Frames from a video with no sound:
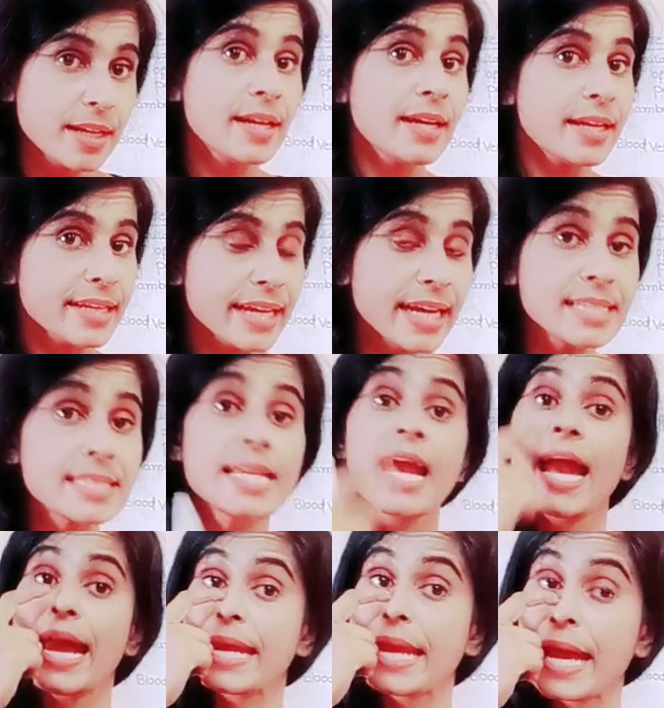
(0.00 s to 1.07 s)
Yes,
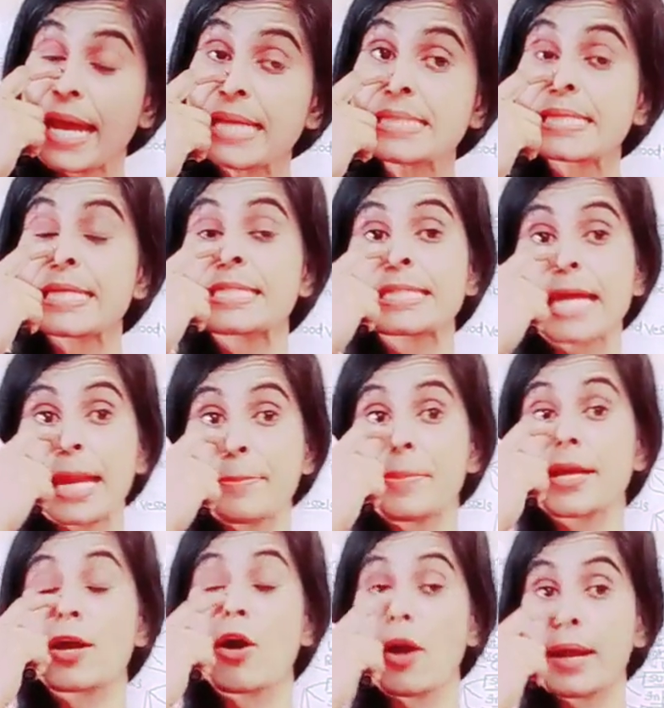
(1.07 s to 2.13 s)
and hence it can be
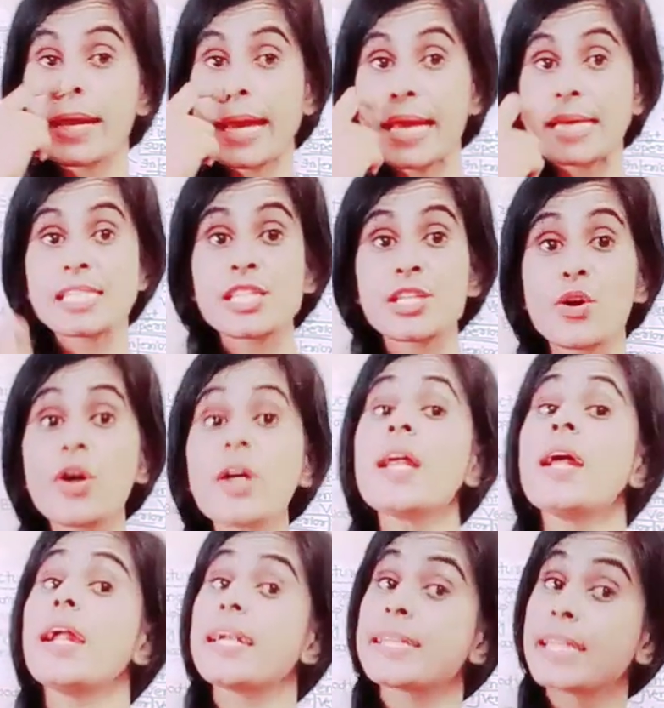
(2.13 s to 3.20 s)
called as your
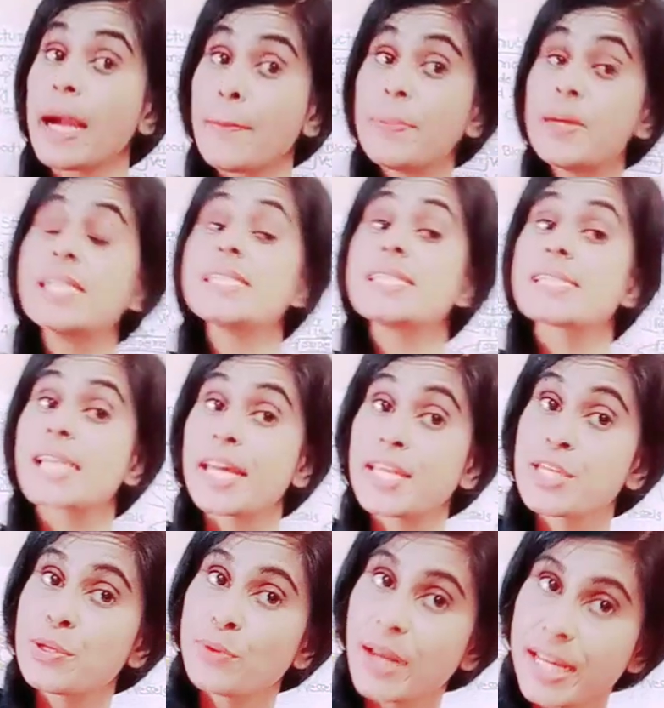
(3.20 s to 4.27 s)
double
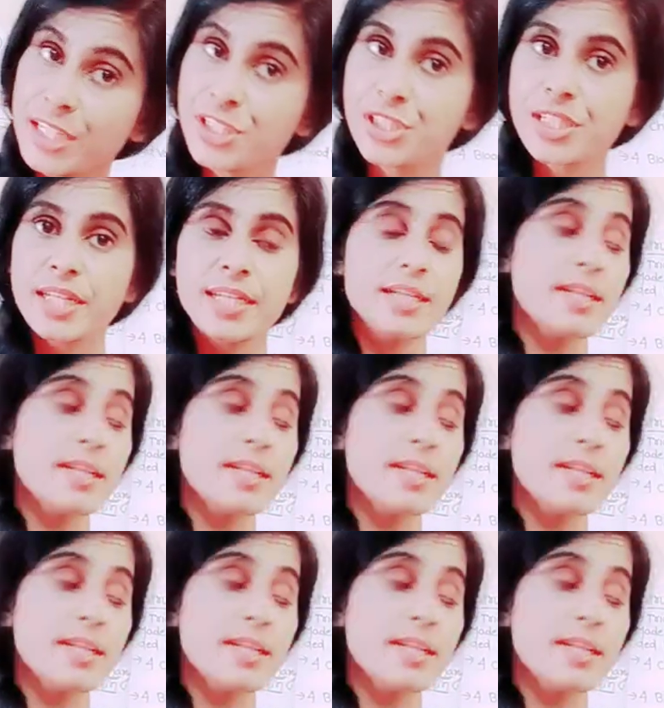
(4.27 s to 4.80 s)
circulation.